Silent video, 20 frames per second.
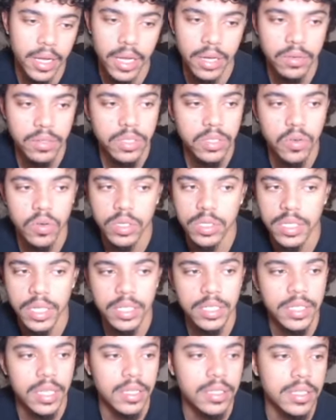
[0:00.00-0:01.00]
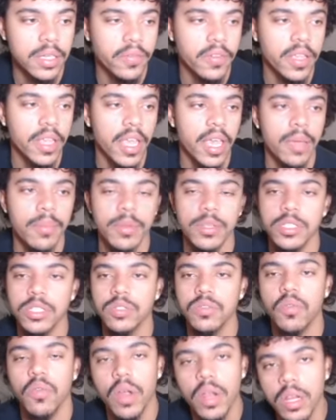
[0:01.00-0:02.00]
Henry scoring touchdowns every game and just
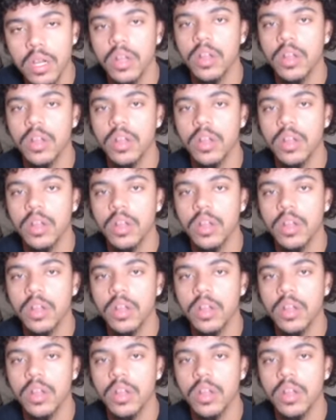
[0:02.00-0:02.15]
running